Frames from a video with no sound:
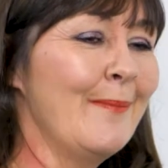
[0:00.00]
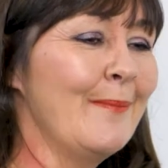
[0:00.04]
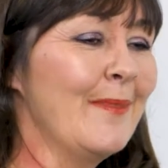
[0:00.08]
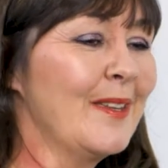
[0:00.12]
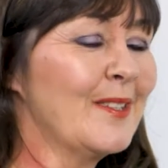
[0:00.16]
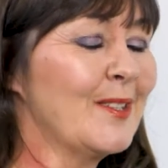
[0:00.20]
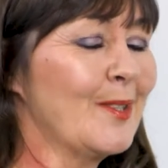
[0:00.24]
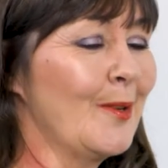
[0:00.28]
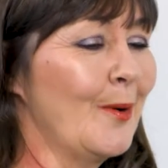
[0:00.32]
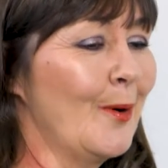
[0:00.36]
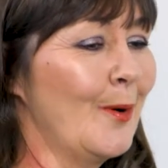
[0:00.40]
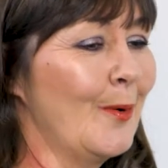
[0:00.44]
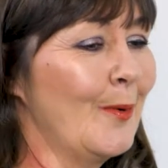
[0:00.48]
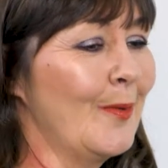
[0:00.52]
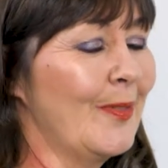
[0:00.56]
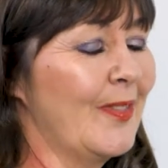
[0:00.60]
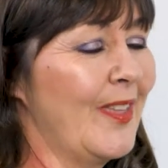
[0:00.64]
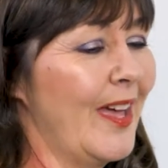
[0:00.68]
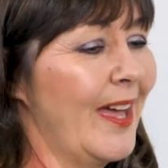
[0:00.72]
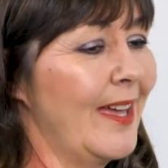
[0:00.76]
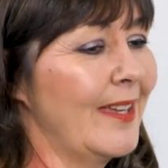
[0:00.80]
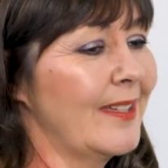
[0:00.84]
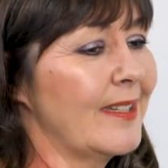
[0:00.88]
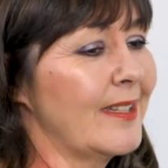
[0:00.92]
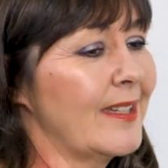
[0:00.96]
So
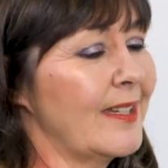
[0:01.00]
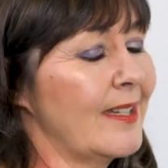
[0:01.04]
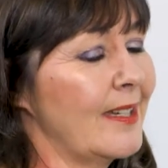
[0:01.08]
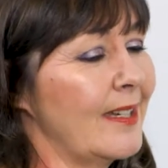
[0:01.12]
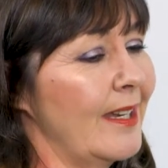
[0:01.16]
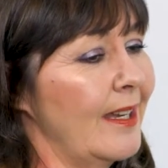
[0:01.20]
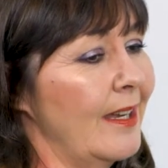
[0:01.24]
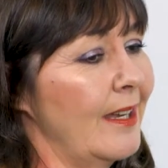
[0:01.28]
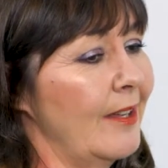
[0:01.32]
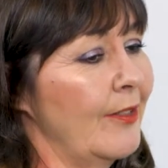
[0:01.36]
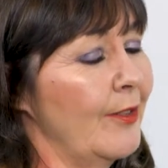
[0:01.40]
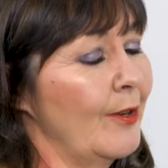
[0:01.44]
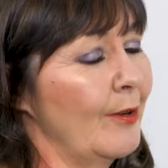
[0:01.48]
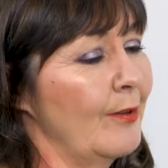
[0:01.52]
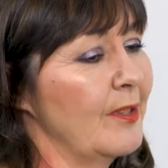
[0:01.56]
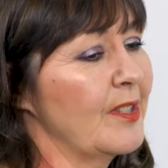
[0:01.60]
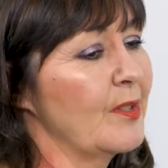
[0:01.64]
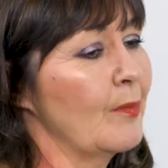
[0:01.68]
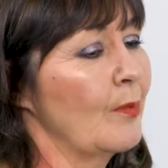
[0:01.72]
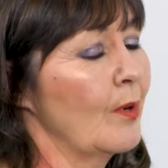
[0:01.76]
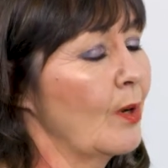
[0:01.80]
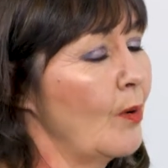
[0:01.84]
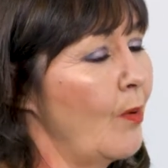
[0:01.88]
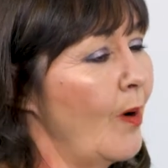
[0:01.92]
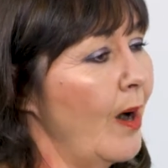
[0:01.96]
that there is
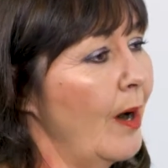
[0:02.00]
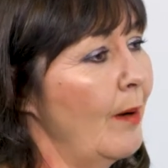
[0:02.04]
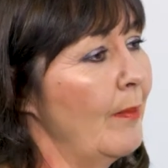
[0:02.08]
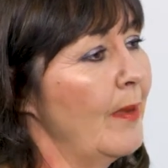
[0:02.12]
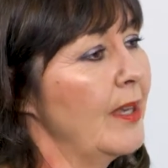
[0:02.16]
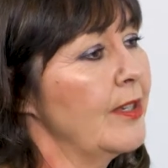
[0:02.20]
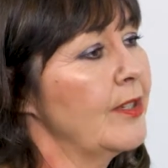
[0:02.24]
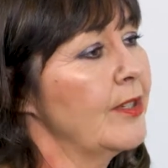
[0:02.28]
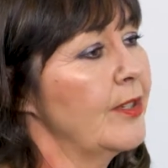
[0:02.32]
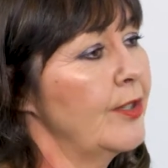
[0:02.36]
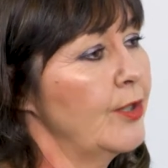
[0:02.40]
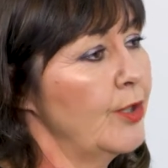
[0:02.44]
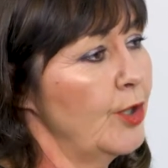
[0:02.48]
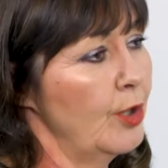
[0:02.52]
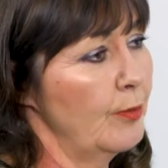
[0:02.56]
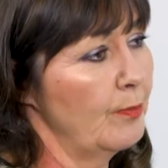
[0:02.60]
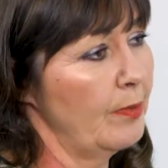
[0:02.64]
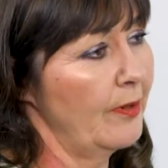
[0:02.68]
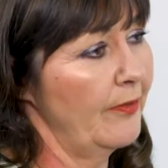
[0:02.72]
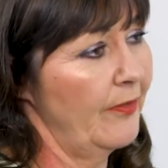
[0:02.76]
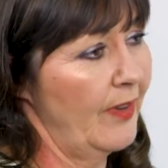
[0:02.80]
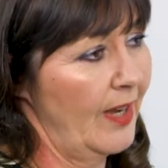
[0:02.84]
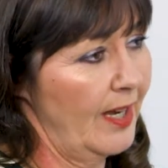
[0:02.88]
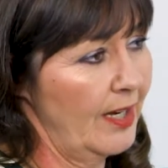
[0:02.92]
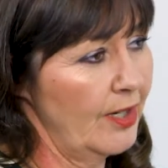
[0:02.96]
a requirement that you
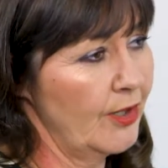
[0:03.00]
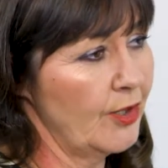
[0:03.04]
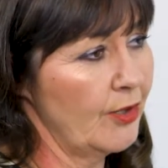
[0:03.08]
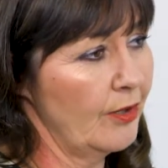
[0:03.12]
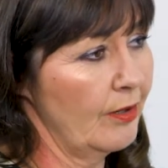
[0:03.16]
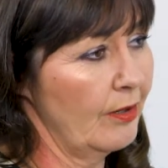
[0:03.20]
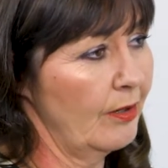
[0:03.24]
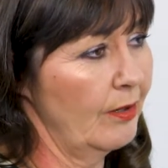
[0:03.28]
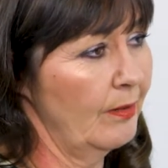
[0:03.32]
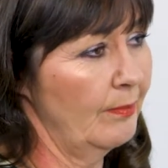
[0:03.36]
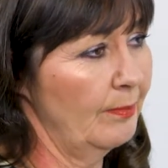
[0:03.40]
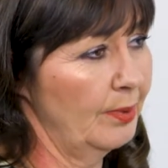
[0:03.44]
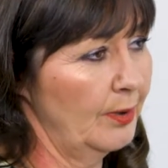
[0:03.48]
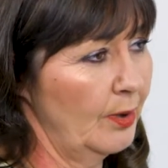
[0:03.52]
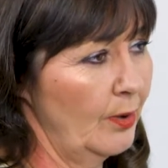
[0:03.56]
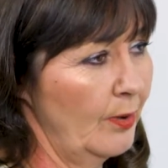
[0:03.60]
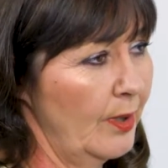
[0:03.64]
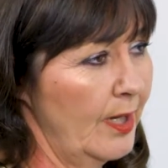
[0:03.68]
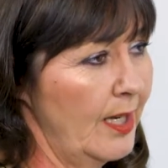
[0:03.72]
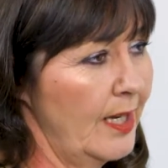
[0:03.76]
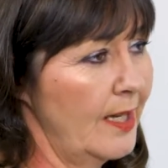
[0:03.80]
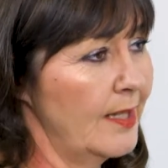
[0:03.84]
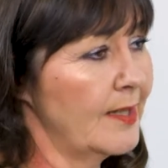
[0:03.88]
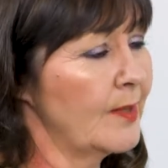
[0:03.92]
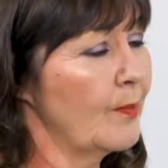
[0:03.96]
provide your
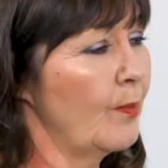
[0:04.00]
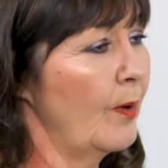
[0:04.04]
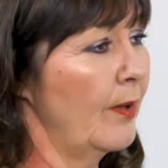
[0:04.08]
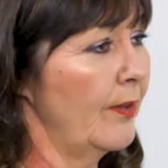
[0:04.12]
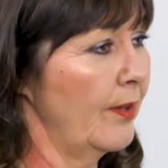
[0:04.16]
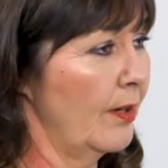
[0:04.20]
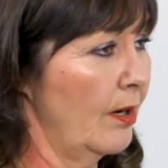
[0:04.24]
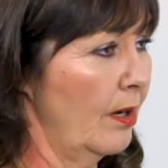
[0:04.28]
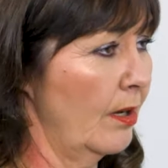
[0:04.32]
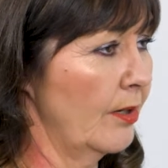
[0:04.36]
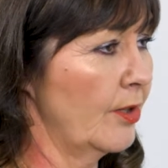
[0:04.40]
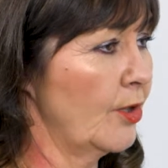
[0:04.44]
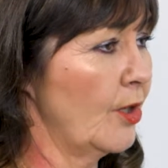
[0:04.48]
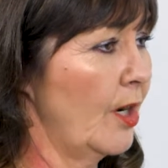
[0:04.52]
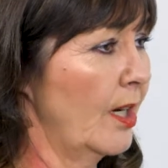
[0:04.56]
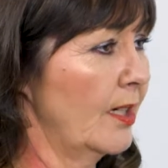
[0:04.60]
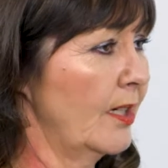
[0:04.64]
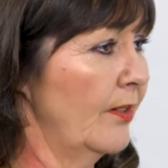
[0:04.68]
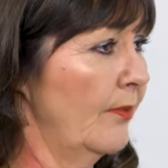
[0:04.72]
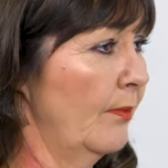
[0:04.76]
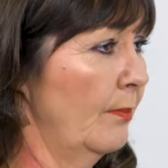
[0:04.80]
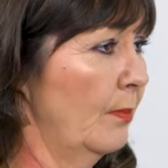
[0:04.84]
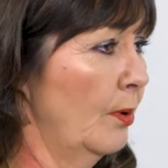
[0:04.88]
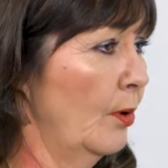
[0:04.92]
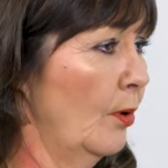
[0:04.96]
employees with a
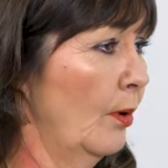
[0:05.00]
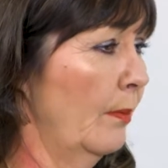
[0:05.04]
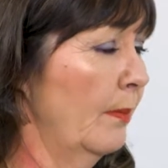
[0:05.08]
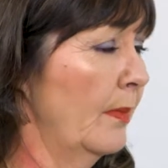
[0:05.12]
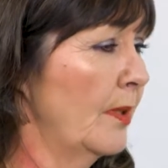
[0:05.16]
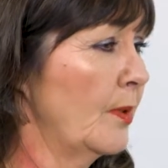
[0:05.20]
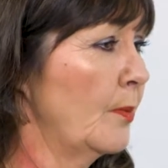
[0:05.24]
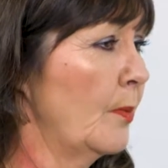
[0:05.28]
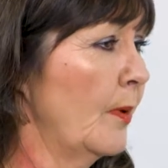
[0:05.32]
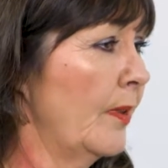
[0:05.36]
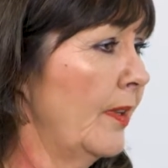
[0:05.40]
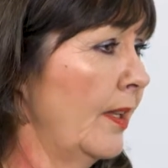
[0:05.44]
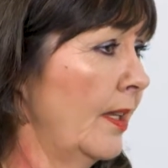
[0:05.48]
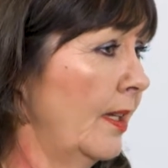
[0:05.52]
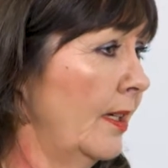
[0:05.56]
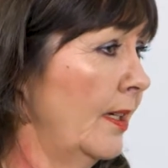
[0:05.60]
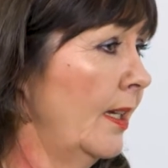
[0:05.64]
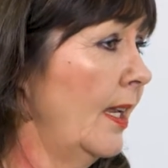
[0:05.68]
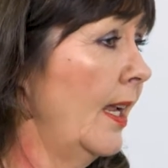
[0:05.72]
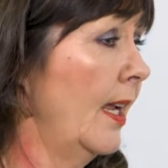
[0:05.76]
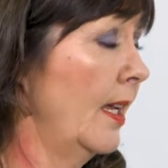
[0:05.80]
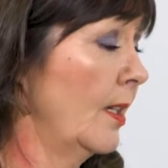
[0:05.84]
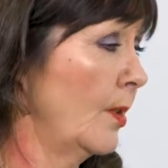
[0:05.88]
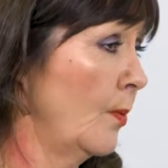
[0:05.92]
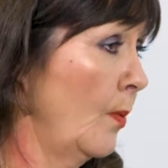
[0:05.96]
contract of employment within
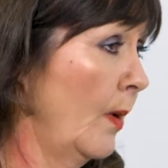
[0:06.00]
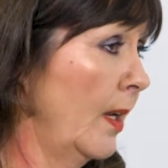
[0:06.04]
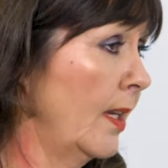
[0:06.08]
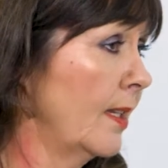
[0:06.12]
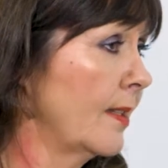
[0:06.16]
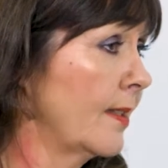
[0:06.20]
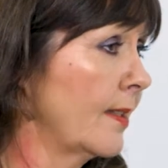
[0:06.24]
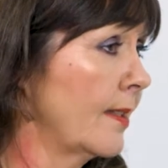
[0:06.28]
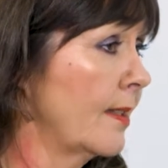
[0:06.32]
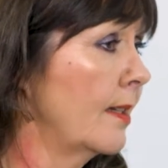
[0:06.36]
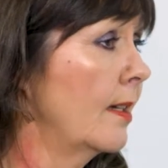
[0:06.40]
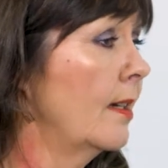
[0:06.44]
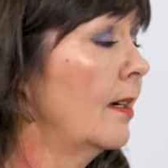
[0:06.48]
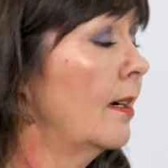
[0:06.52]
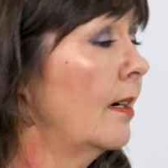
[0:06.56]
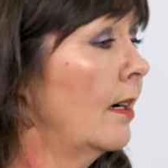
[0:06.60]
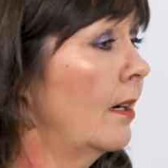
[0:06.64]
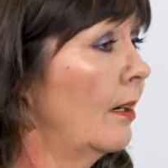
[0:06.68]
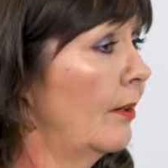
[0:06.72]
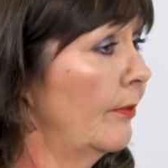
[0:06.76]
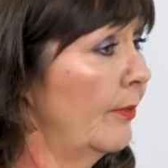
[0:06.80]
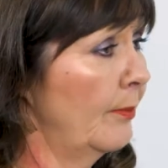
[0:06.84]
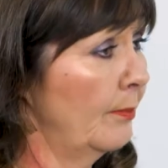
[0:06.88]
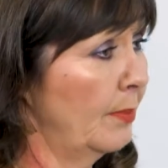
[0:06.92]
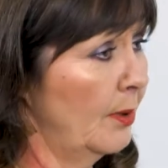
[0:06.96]
8 weeks
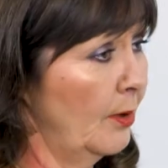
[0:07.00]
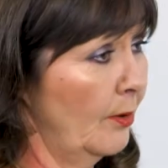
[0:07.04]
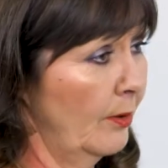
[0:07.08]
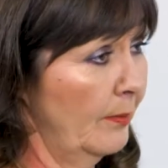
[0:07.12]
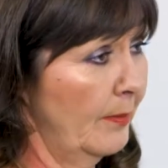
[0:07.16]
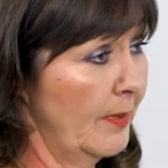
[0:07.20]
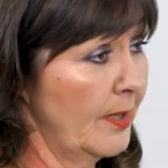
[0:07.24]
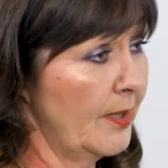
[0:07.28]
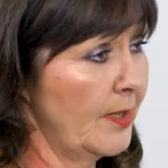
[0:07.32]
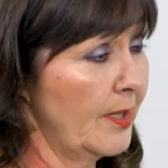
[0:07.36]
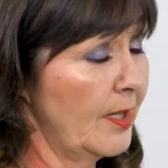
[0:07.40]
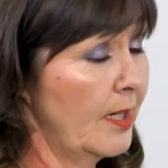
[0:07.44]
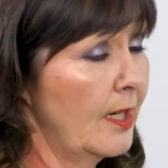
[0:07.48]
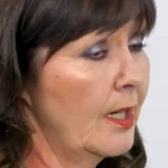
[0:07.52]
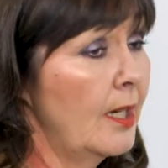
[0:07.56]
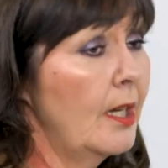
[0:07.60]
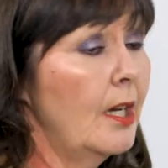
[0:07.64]
of employment.